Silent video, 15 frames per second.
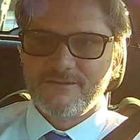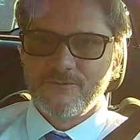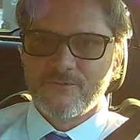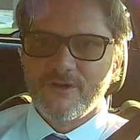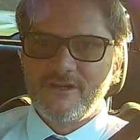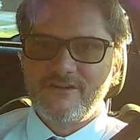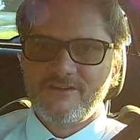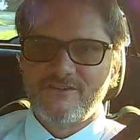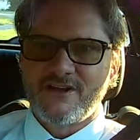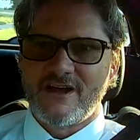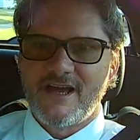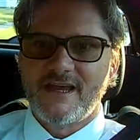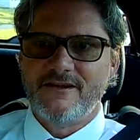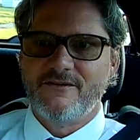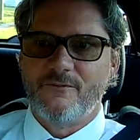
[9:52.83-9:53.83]

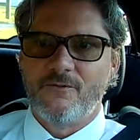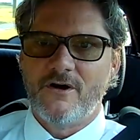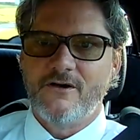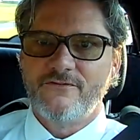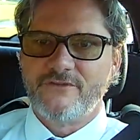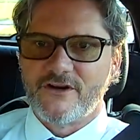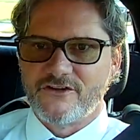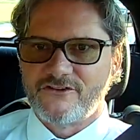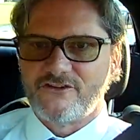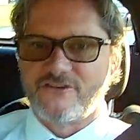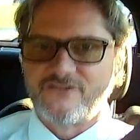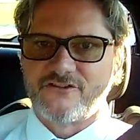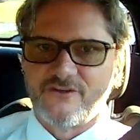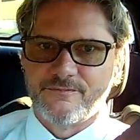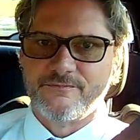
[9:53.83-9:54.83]
redesign the welfare
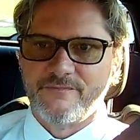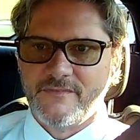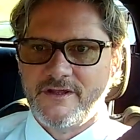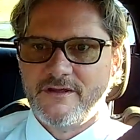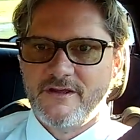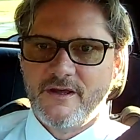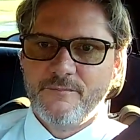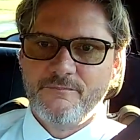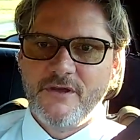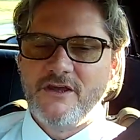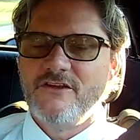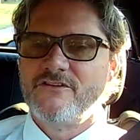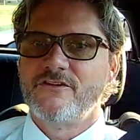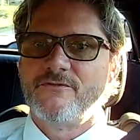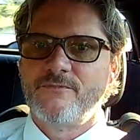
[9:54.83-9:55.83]
system,
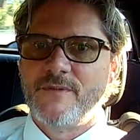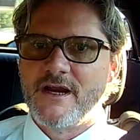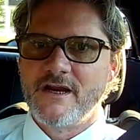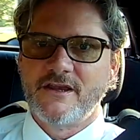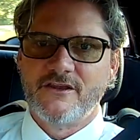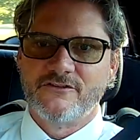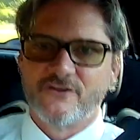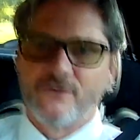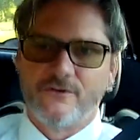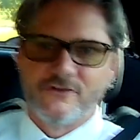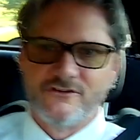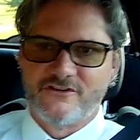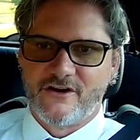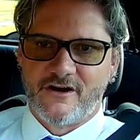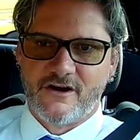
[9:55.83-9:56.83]
millions of Americans are going to
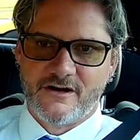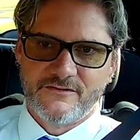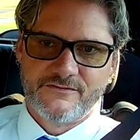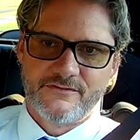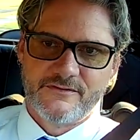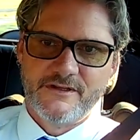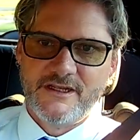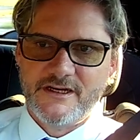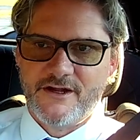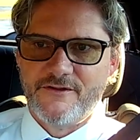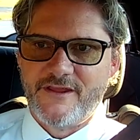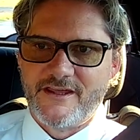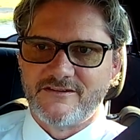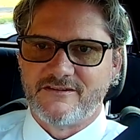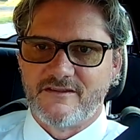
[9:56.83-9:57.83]
starve.
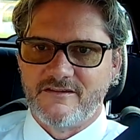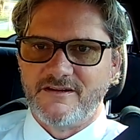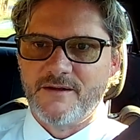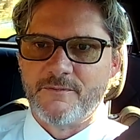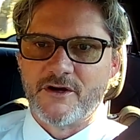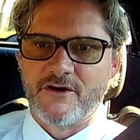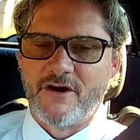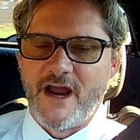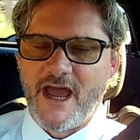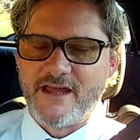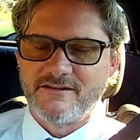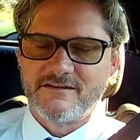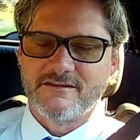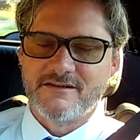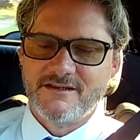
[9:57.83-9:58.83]
That's the
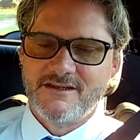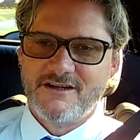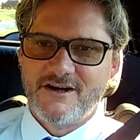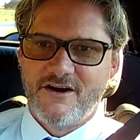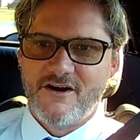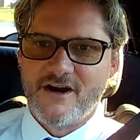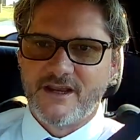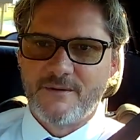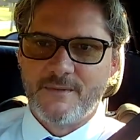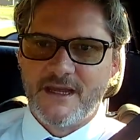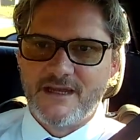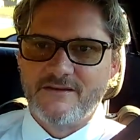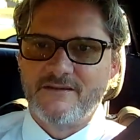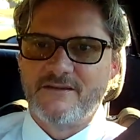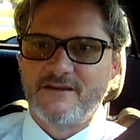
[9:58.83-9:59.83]
Democrats'
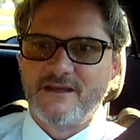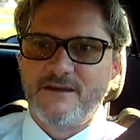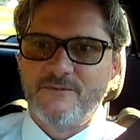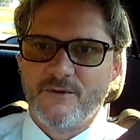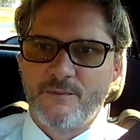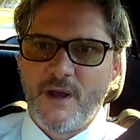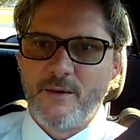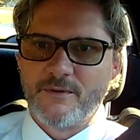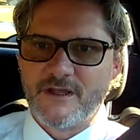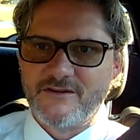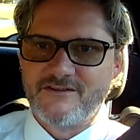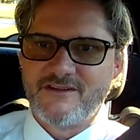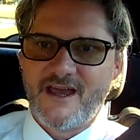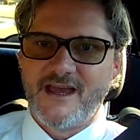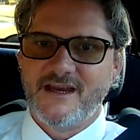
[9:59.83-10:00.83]
argument. The Republican
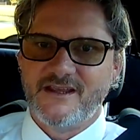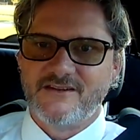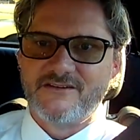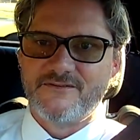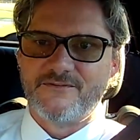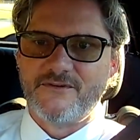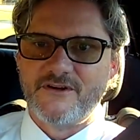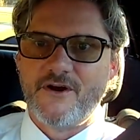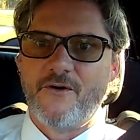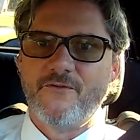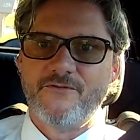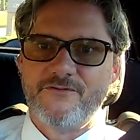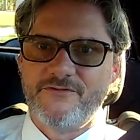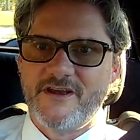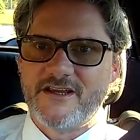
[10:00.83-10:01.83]
side is, if we don't
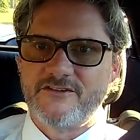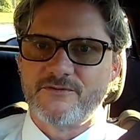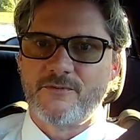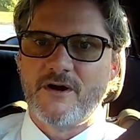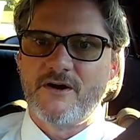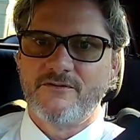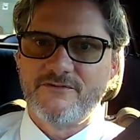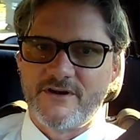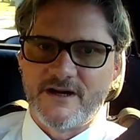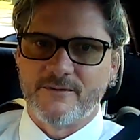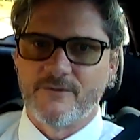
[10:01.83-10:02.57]
fix welfare,